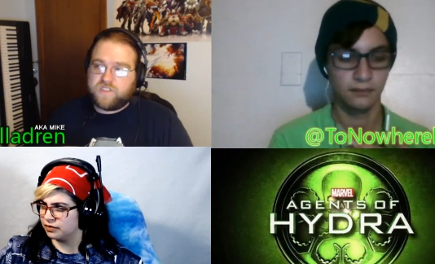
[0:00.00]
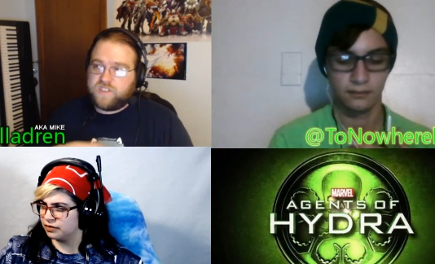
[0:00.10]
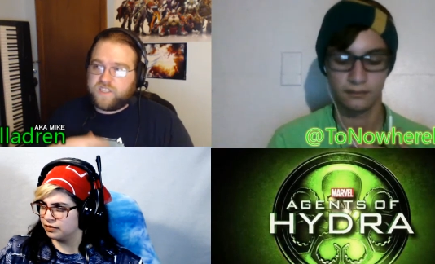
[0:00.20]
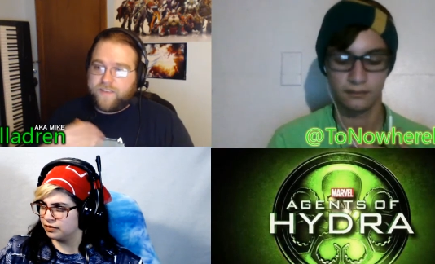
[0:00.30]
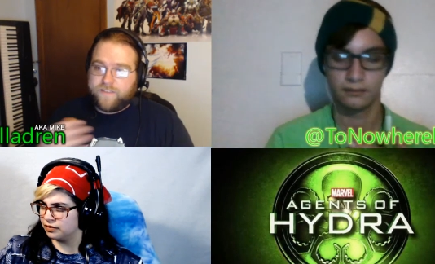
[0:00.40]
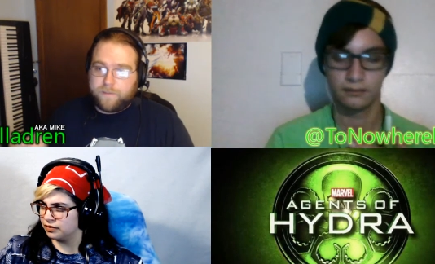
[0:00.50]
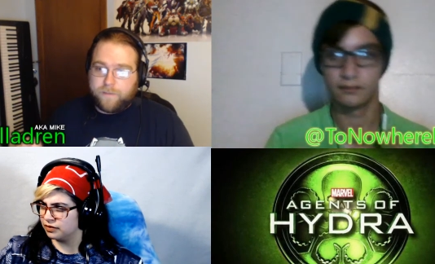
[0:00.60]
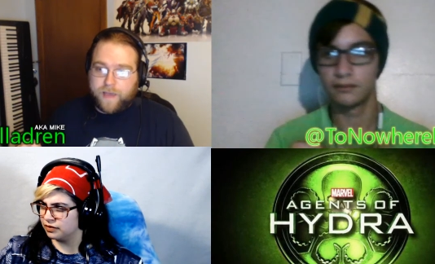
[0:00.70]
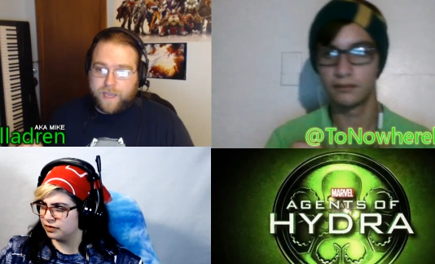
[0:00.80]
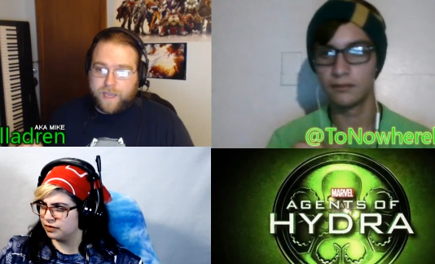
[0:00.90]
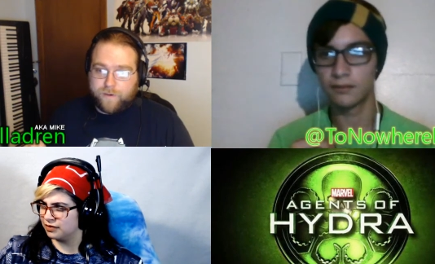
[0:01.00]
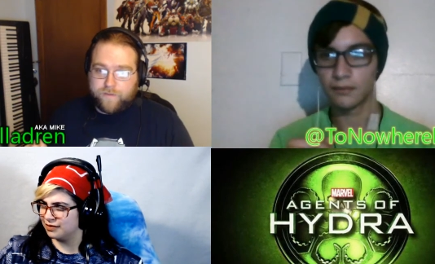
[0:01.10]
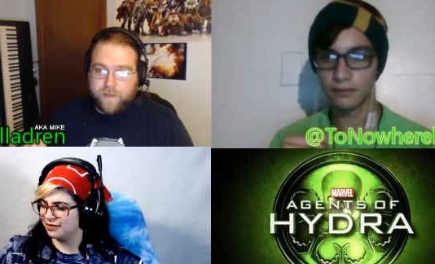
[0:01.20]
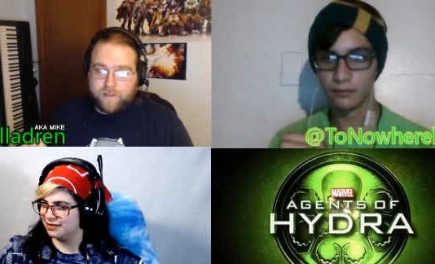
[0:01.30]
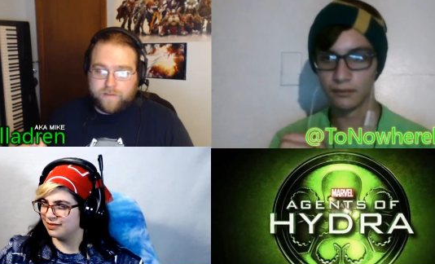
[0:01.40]
Speaker 1: or seven minor
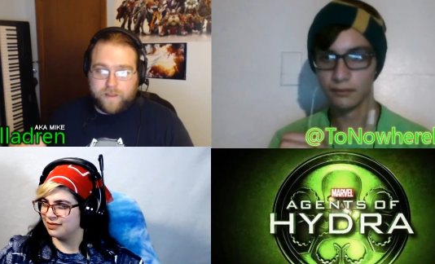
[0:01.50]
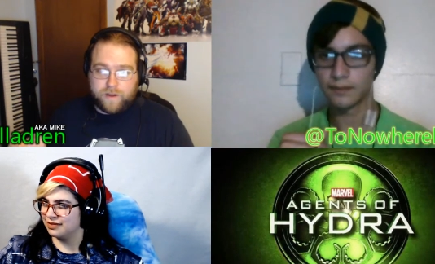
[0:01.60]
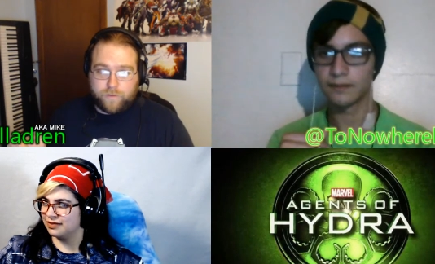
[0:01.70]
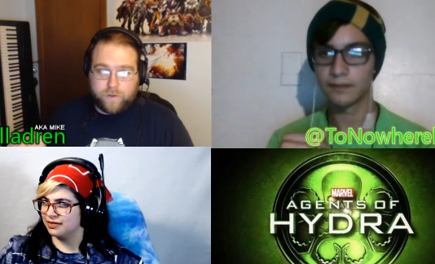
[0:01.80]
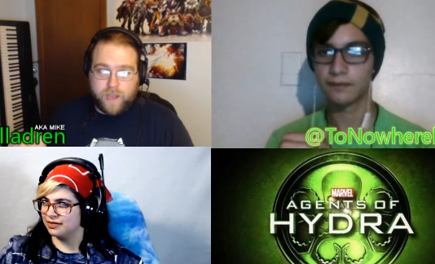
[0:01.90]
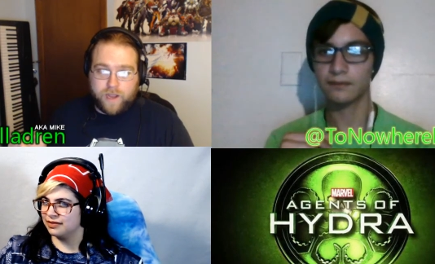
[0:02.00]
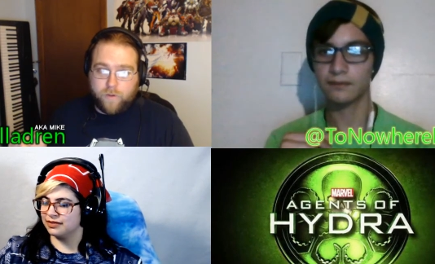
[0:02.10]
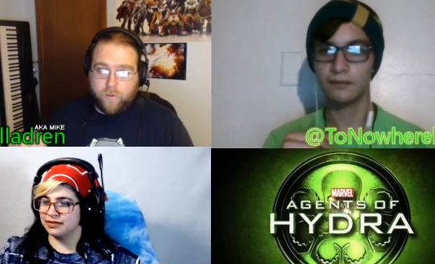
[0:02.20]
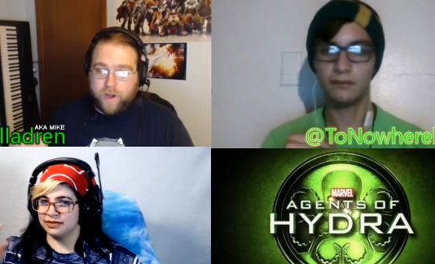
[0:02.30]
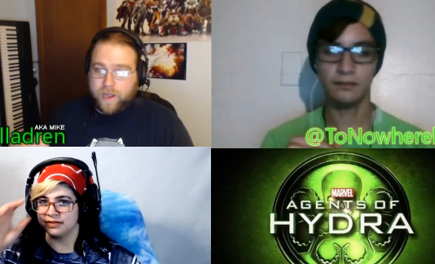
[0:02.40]
events and creating one